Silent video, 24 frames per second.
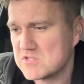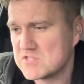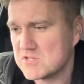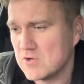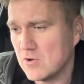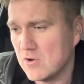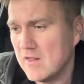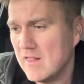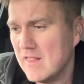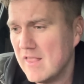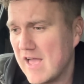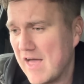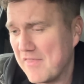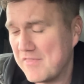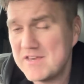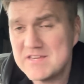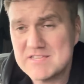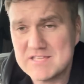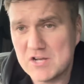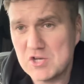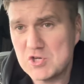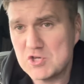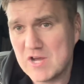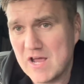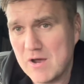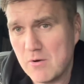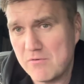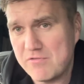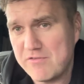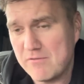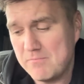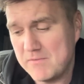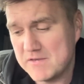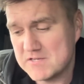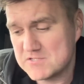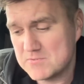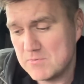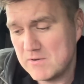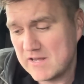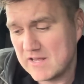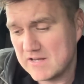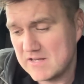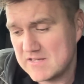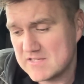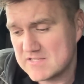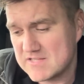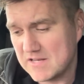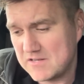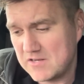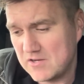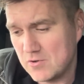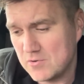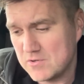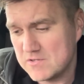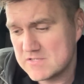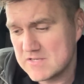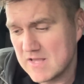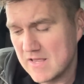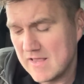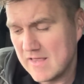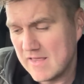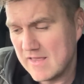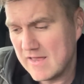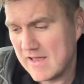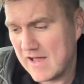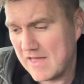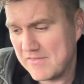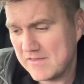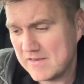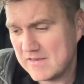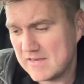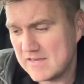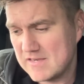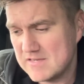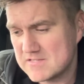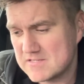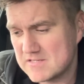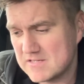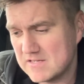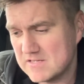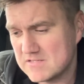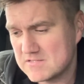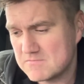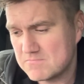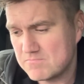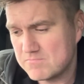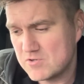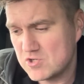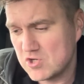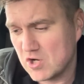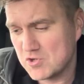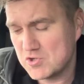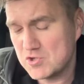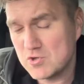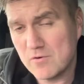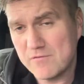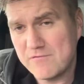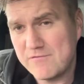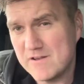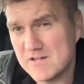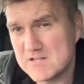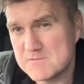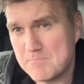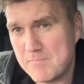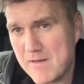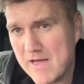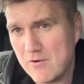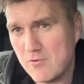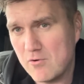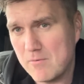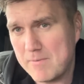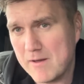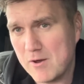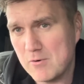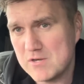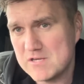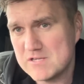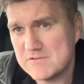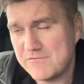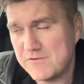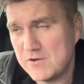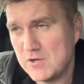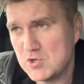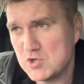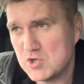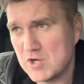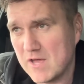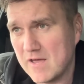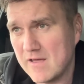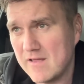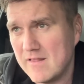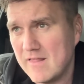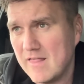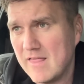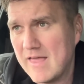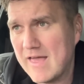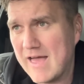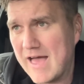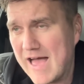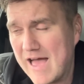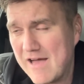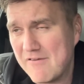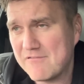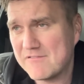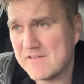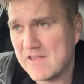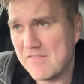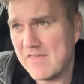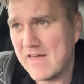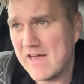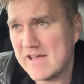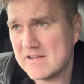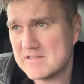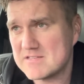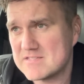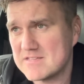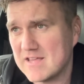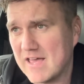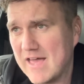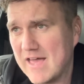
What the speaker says: So I think he's had a chat with him this week, and he said, John Joe feels better about his future after that.